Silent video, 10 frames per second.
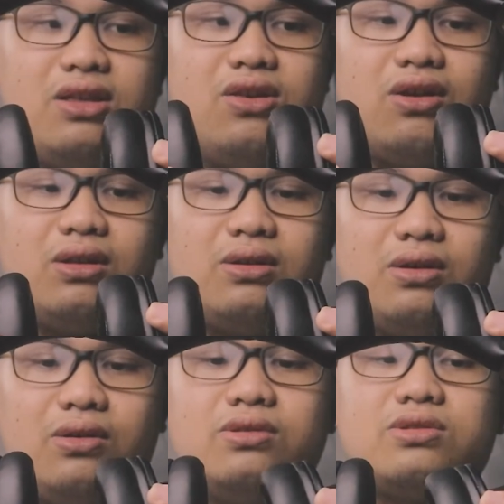You can
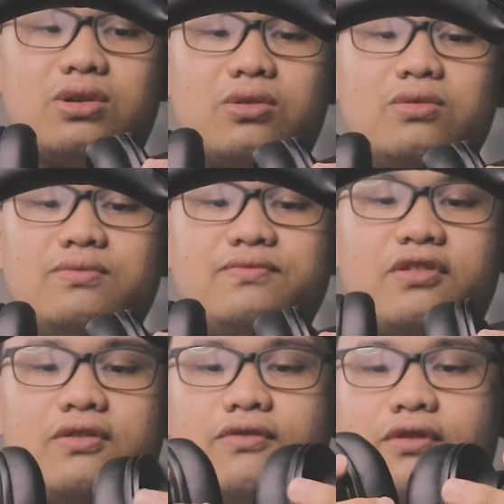also
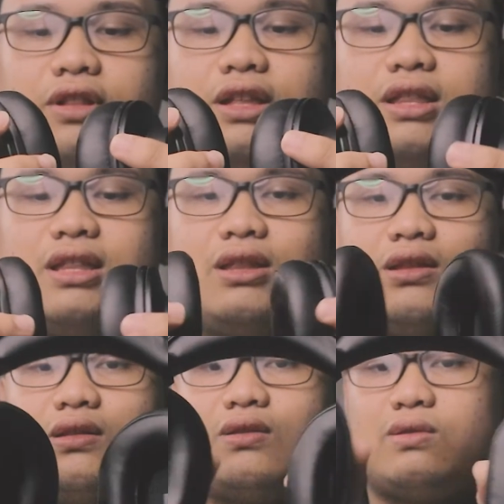fold it
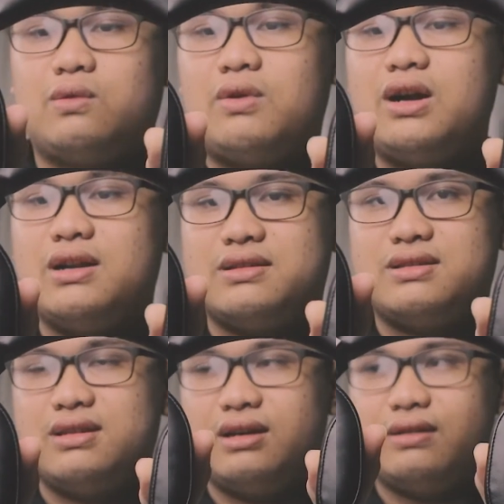
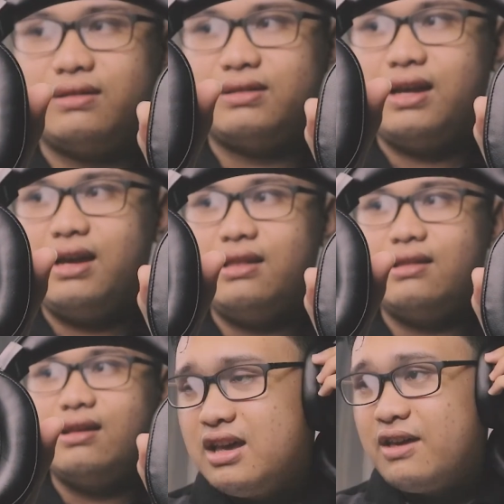towards the other
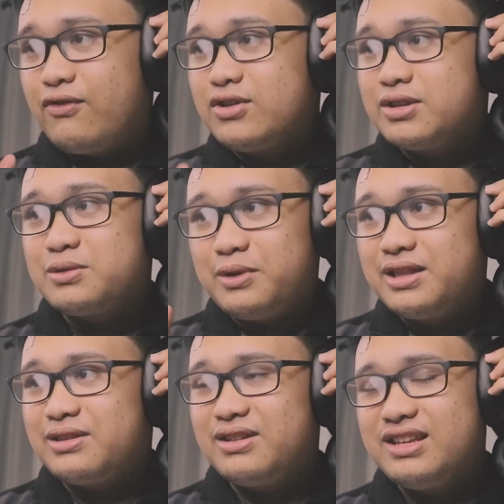side. If you just
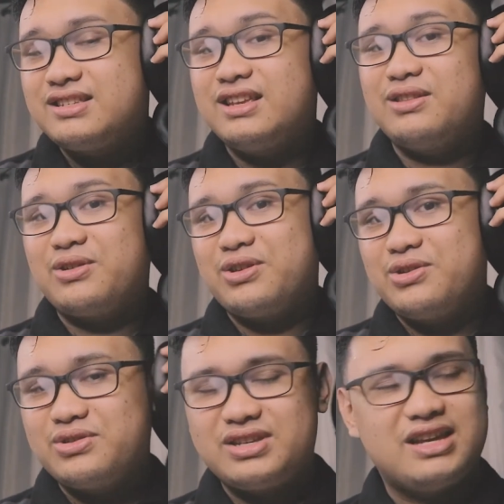want to listen or
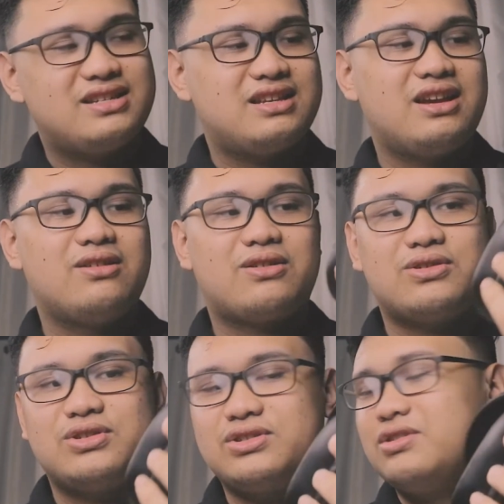use a single
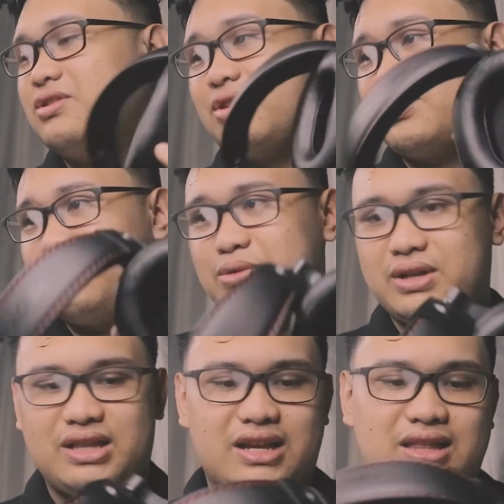cushion, you could do
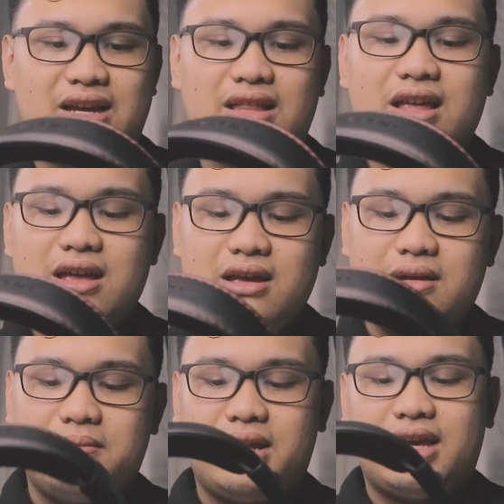it like that.
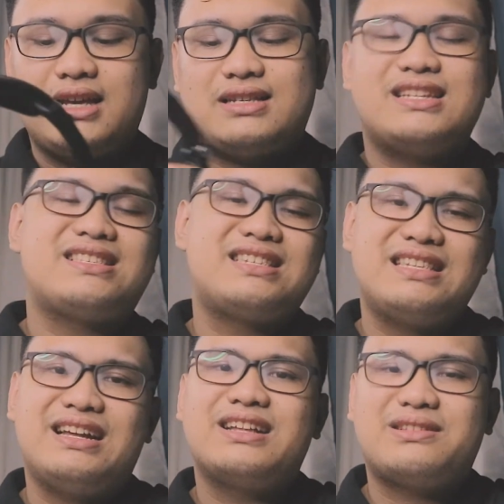But I guess it's
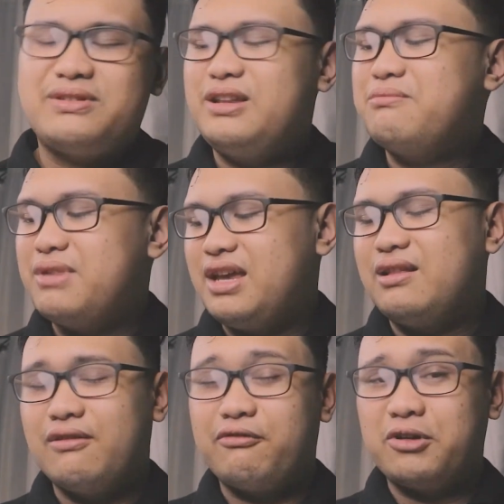not really
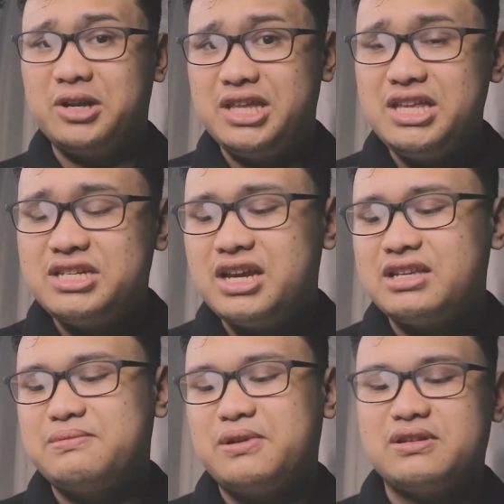made for
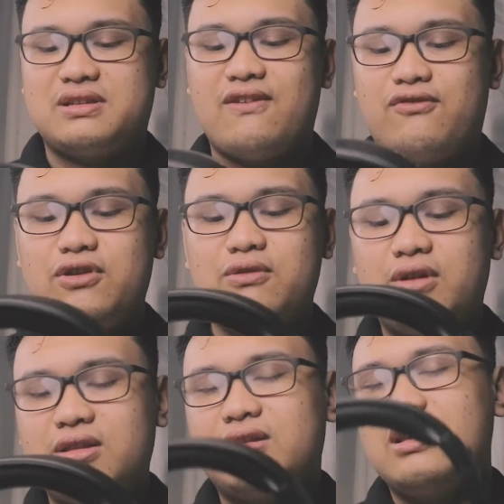DJs, because if you
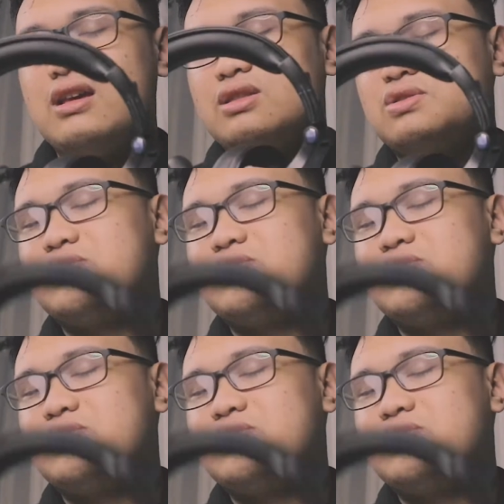want to